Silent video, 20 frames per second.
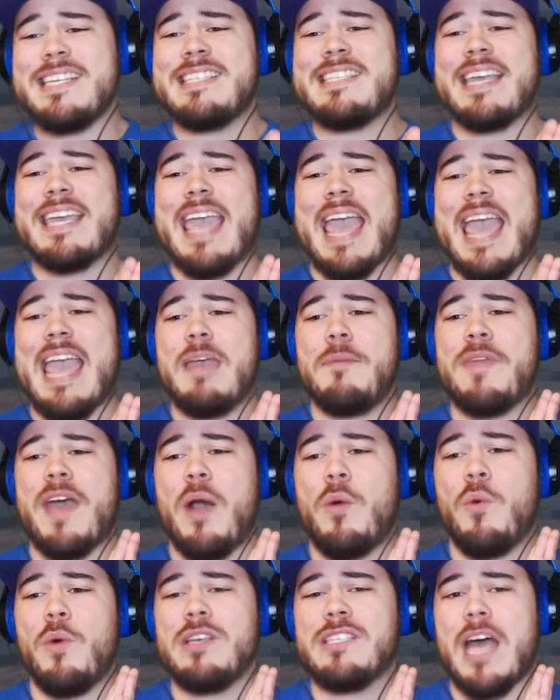is a game
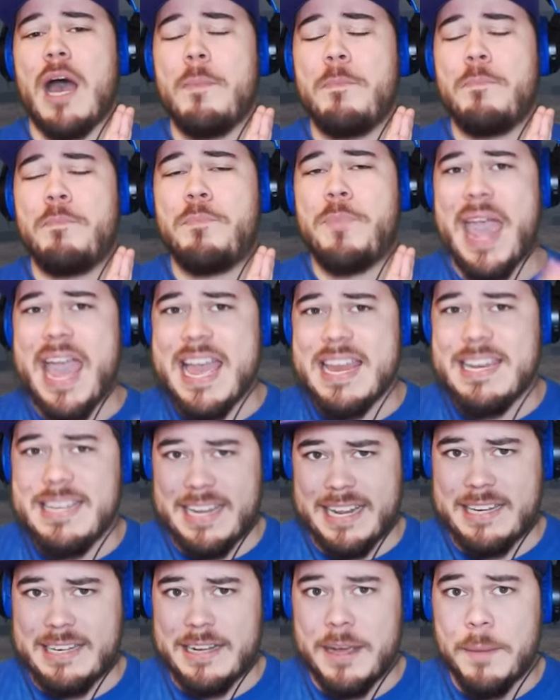that was
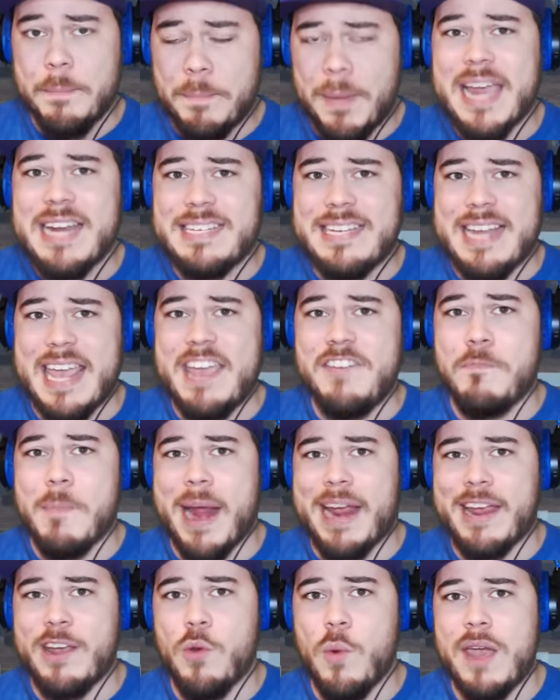abandoned by Dave
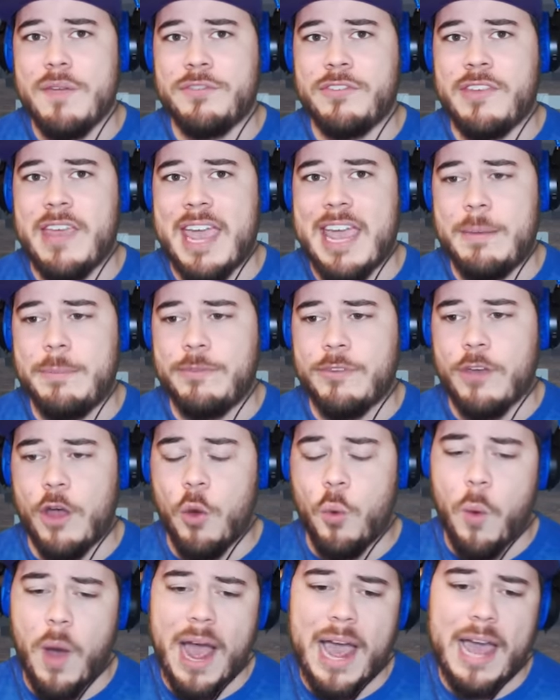Microwaves Games a
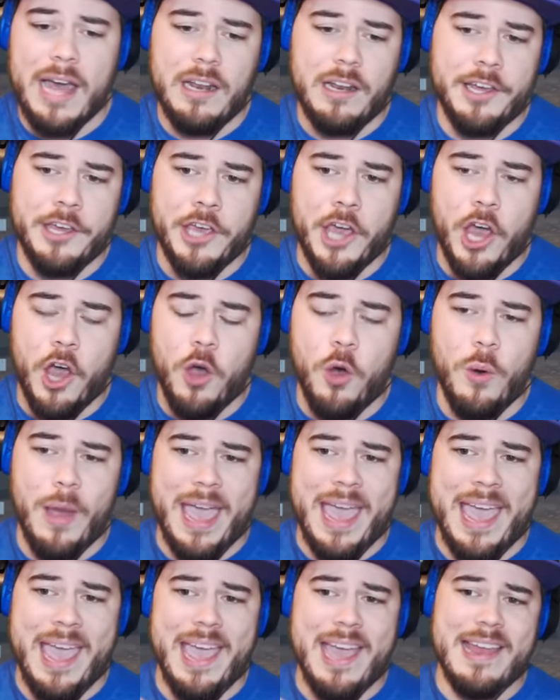while ago,
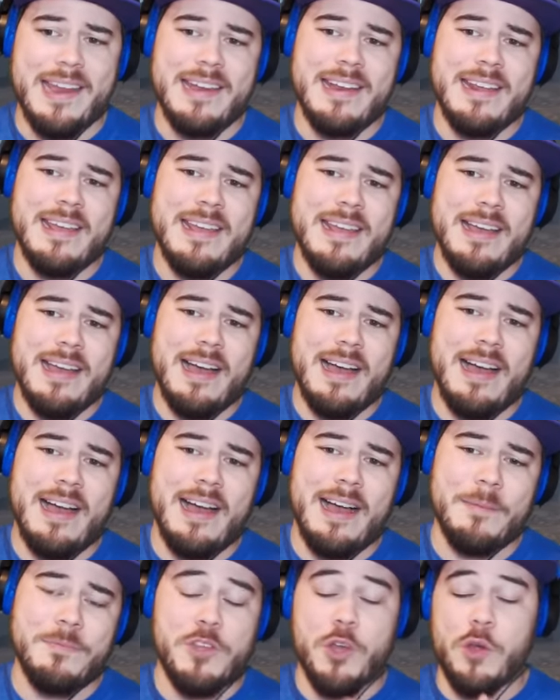and
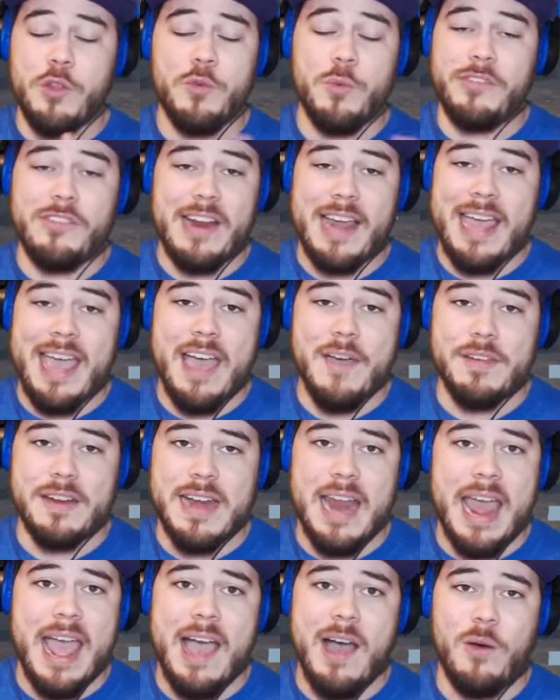um, the only reason I have
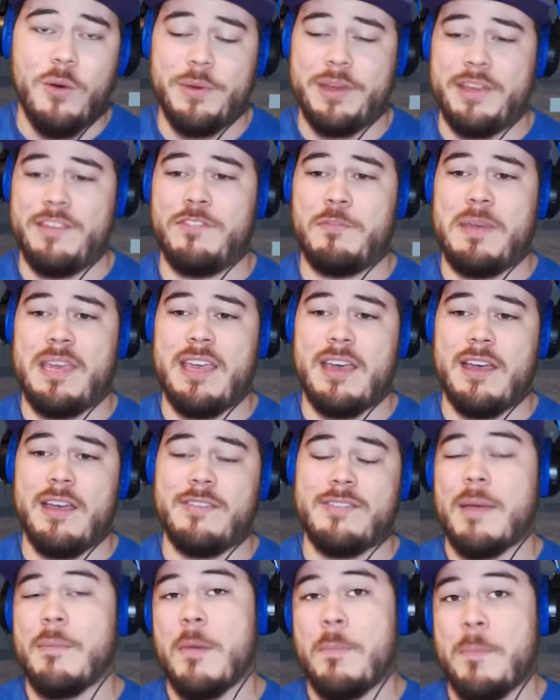it now is
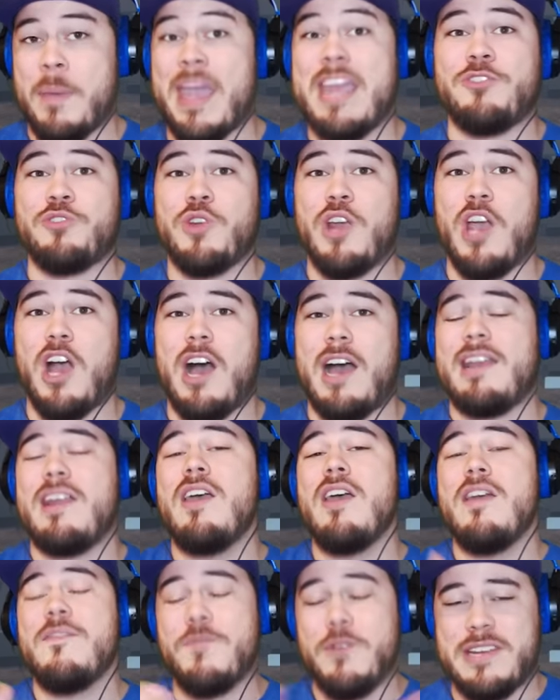because I'm a
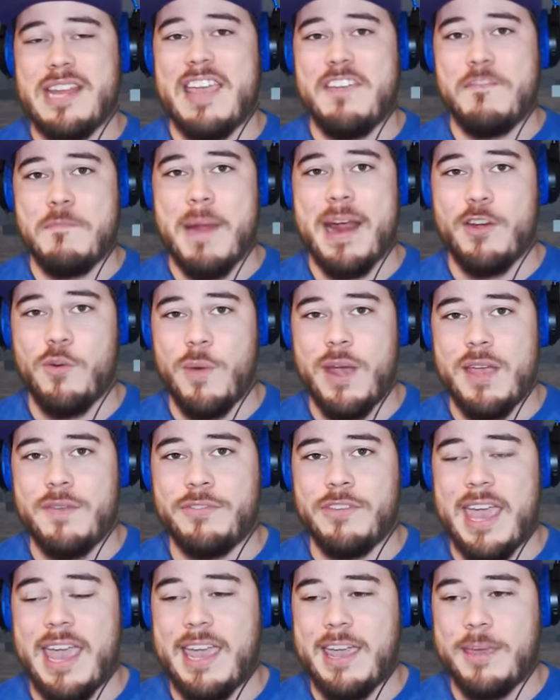Patreon for Dave
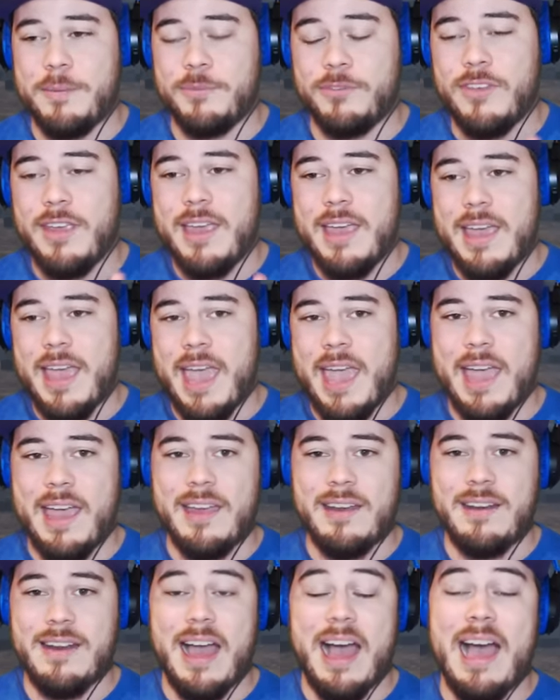Microwaves Games,
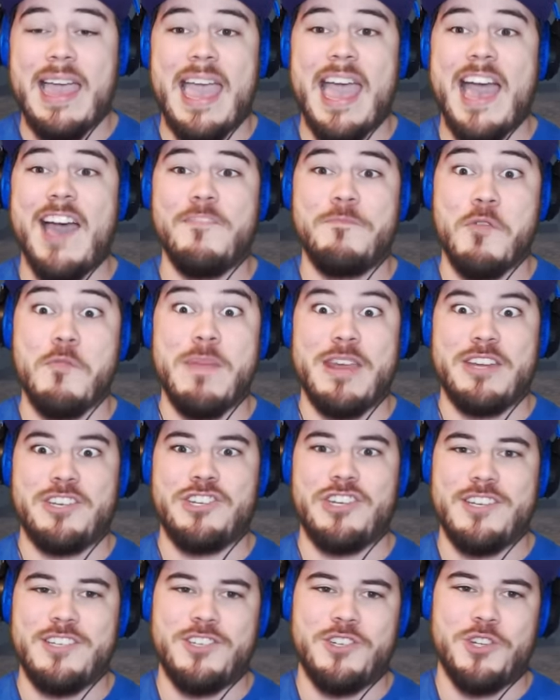and I have
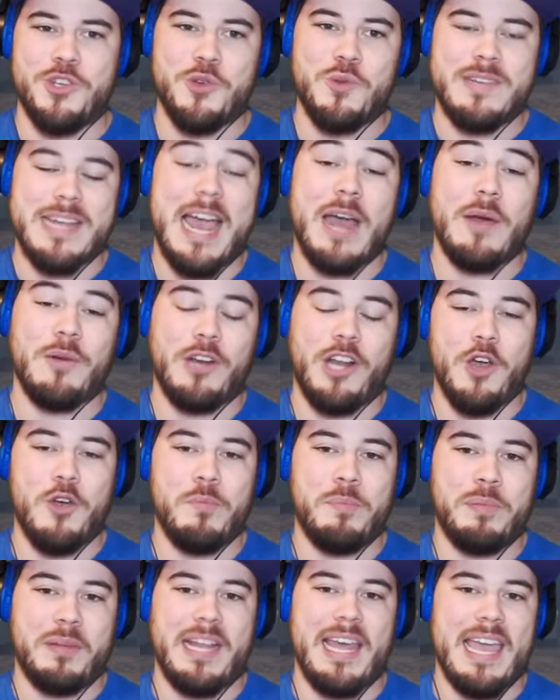permission to
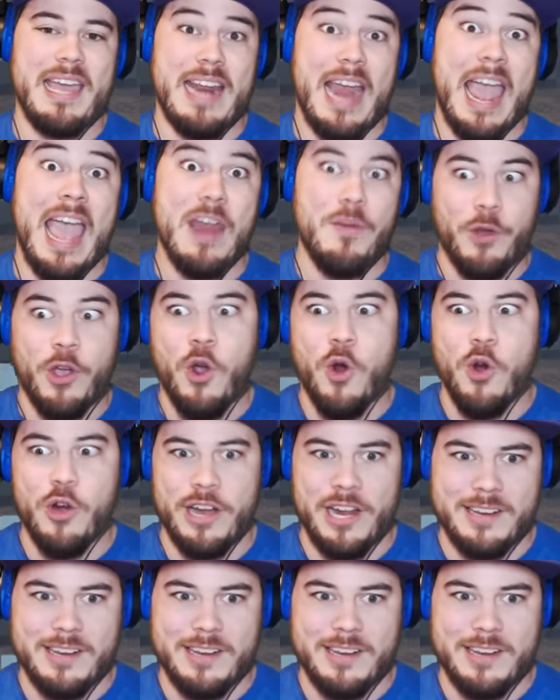download, play it, and record